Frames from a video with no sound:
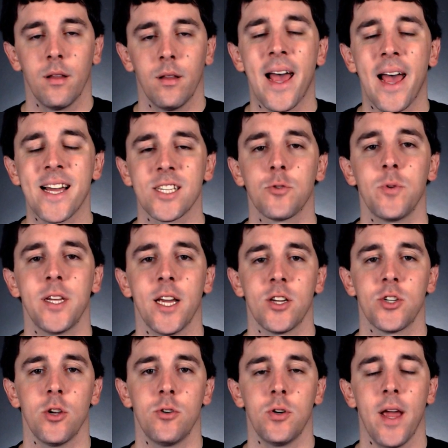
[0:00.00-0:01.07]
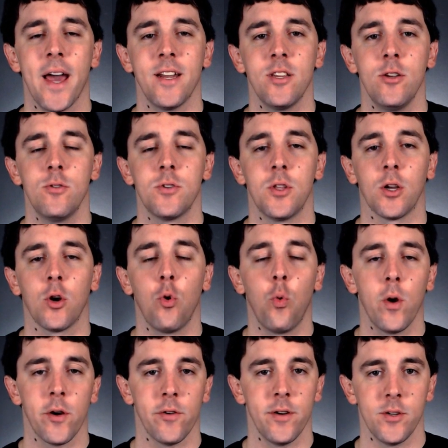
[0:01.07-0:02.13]
Last week I showed you how to use the
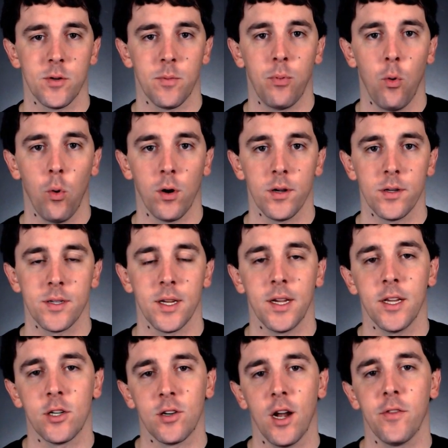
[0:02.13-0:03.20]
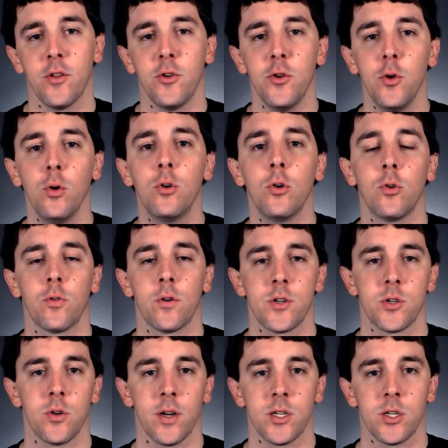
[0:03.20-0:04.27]
queries report to get around the new Google
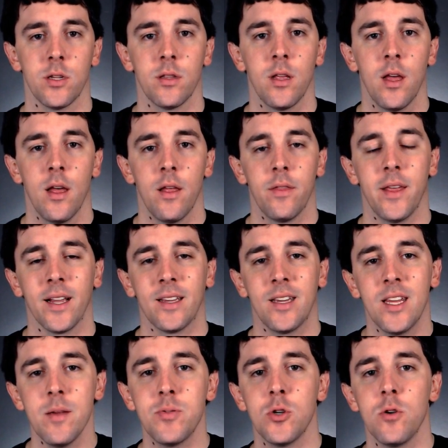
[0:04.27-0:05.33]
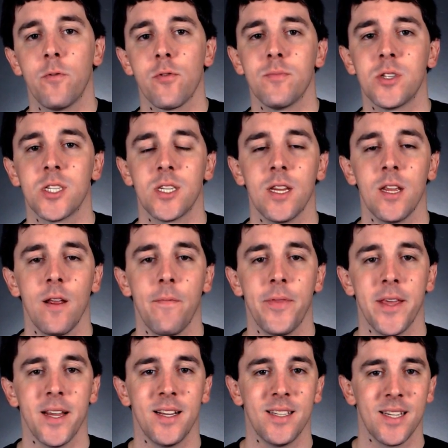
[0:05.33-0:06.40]
restriction that keeps you from seeing
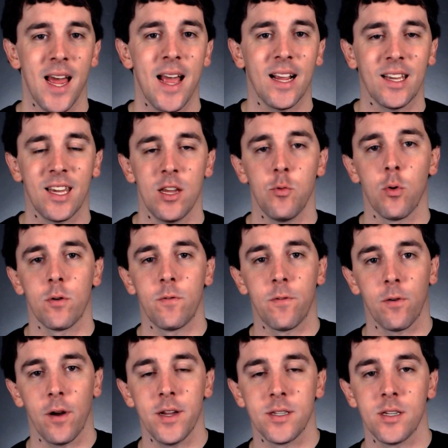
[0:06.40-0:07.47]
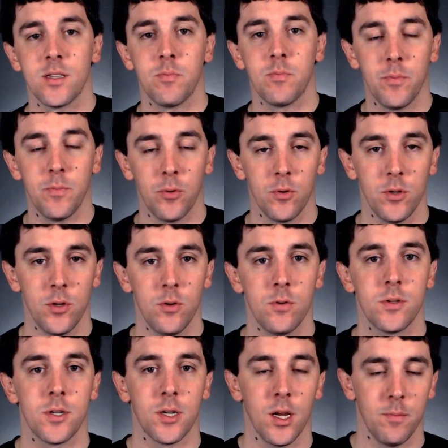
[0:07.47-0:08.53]
the exact keyword phrases people
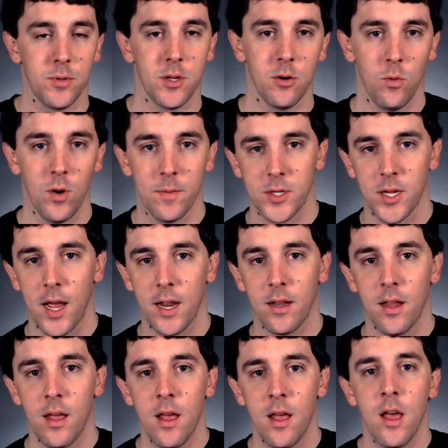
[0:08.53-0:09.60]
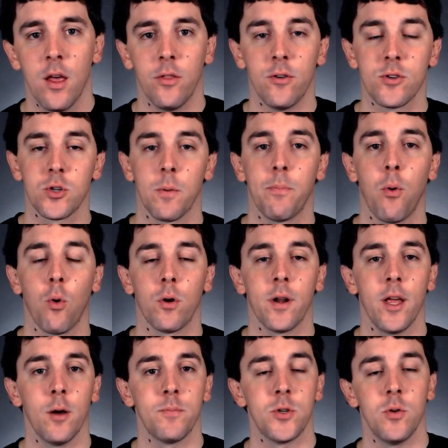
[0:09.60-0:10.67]
use to come to your website. This report
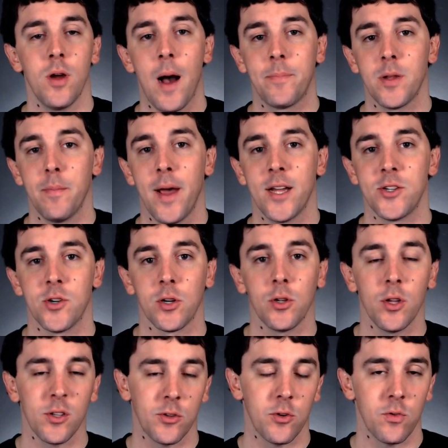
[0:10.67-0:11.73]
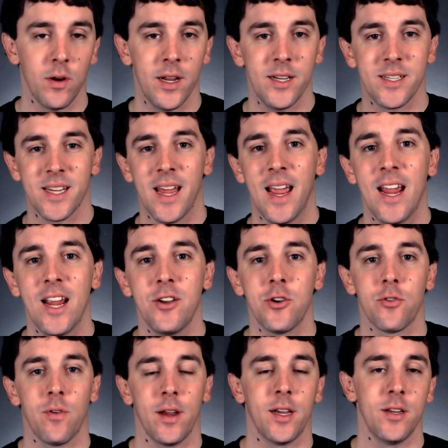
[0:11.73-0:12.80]
helps you optimize your click-through rates and
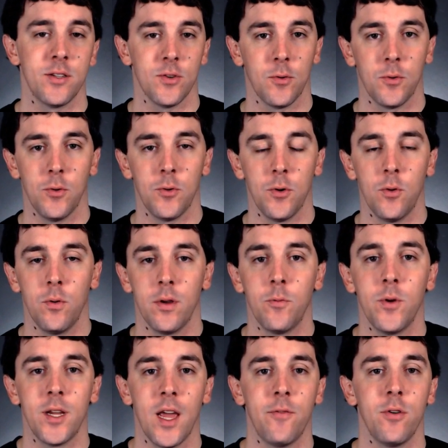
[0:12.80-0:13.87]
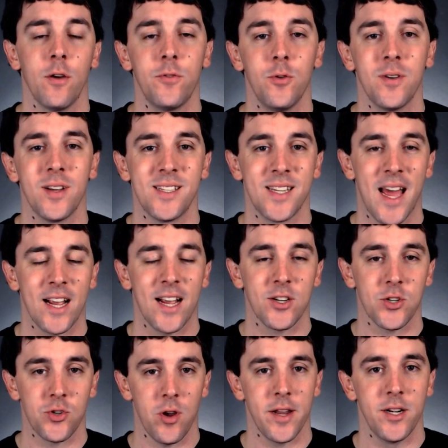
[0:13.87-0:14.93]
your rankings on Google, and we gave you a few exact
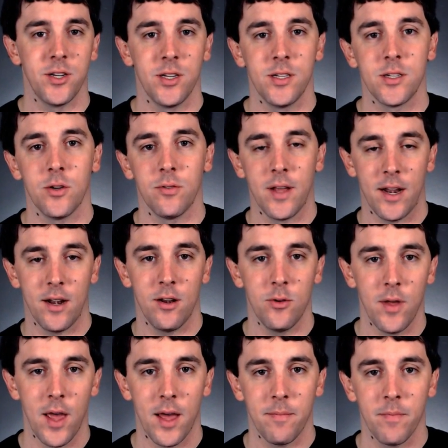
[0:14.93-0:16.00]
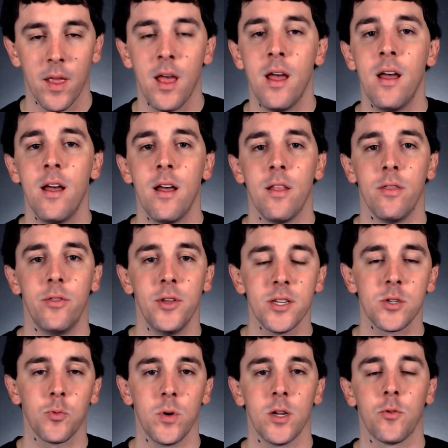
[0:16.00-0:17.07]
strategies on how to do that.
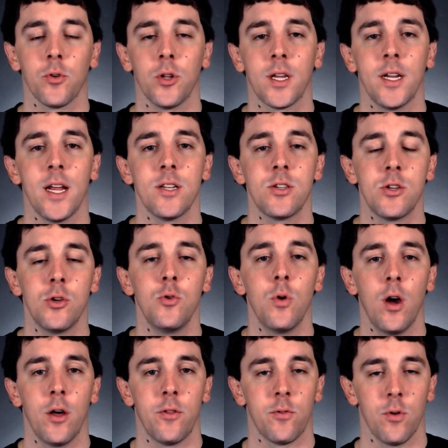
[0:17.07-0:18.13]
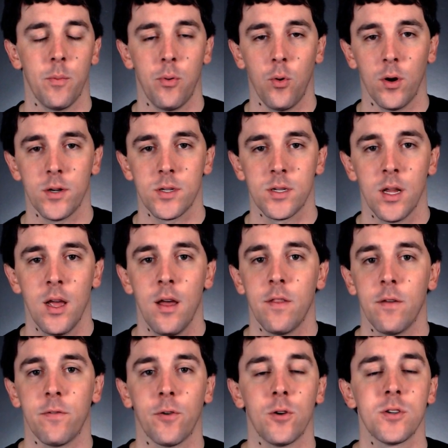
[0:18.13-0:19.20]
This week we're looking at 2 other reports.
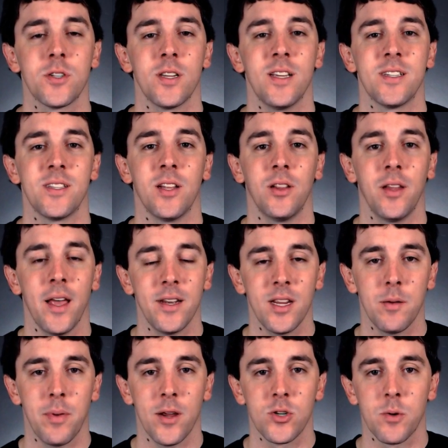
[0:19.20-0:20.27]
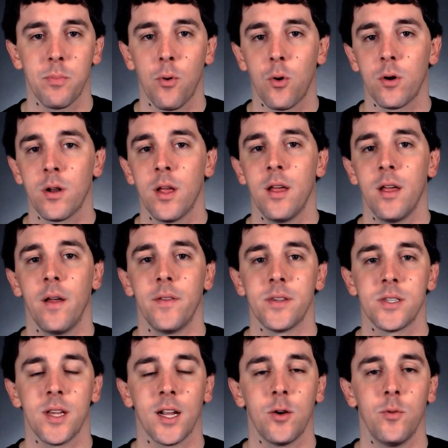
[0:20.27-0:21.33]
The first is the landing page report, and
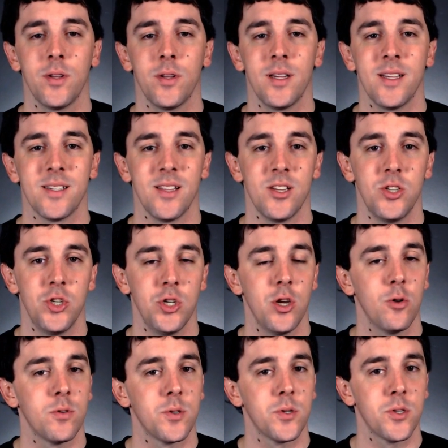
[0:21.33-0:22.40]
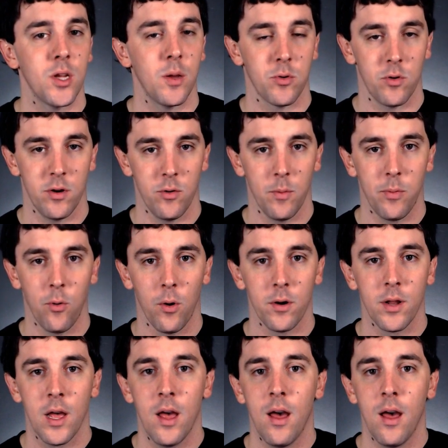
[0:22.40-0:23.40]
the second one is the Geo Summary Report.